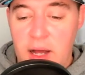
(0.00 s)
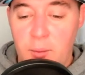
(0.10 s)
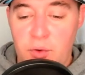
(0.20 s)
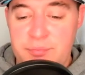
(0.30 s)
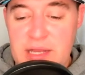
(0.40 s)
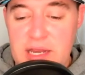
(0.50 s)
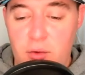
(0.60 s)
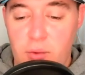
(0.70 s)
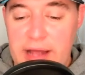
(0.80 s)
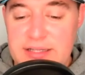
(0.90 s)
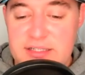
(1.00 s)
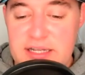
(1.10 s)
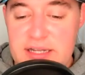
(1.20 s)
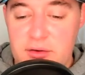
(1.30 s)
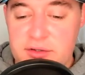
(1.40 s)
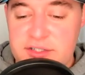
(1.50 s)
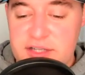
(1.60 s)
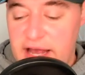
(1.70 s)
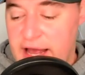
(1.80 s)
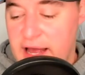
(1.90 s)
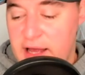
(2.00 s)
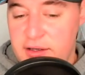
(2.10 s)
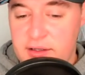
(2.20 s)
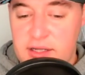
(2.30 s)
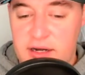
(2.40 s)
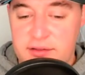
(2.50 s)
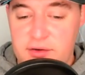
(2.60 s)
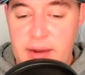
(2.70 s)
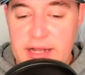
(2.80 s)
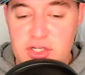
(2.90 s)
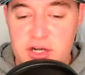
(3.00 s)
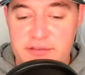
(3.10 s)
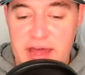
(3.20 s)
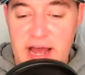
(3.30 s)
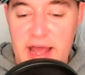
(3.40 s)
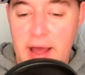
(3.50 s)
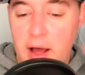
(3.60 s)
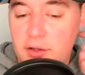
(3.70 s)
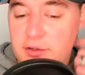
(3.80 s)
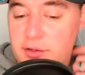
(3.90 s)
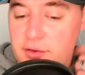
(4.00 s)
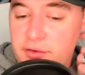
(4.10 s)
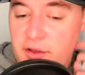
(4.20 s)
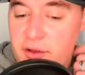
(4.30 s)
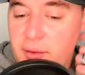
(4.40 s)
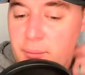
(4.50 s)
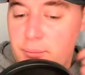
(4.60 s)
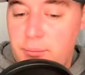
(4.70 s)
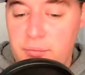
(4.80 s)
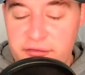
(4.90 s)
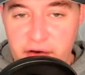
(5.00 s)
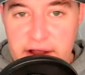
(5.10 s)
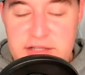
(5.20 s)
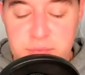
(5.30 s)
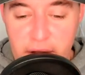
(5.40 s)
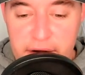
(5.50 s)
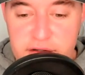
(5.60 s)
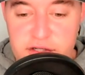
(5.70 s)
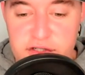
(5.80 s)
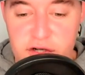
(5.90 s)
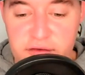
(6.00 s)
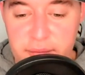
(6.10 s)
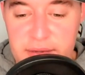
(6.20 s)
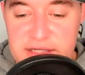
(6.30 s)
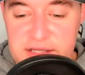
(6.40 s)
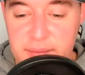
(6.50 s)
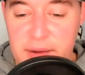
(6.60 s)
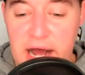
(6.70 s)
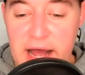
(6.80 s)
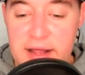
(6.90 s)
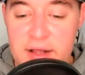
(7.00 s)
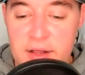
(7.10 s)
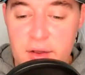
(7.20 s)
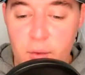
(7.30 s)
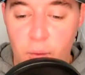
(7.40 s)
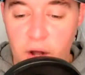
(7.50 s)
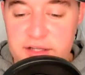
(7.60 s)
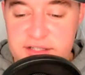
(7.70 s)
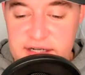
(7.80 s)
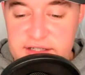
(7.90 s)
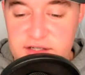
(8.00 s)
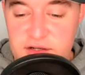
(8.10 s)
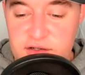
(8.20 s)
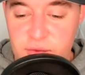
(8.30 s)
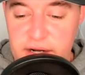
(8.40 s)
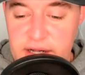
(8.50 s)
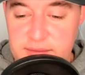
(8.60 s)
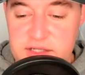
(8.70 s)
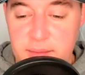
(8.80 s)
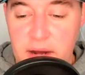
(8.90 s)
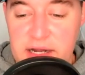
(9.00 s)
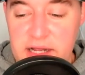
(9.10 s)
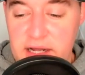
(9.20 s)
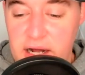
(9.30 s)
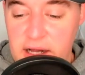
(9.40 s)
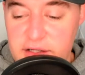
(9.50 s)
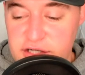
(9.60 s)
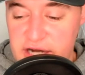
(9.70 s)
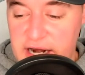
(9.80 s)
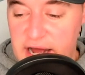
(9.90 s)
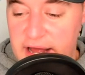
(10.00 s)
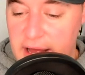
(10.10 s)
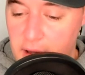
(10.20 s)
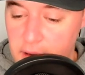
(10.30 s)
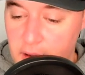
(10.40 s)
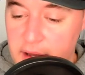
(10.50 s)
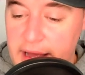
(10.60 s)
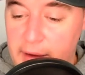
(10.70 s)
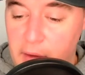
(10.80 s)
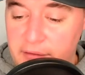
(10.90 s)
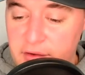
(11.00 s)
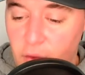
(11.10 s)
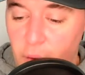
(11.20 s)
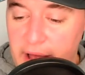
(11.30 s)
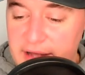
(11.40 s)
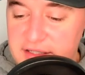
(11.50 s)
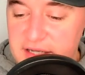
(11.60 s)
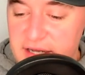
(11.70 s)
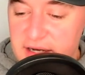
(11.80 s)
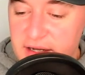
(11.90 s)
with media rights deals and kind of the direction of NIL, the phrase players deserve a piece of the pie was and is used when it comes to money in college and NIL. However, the way I see it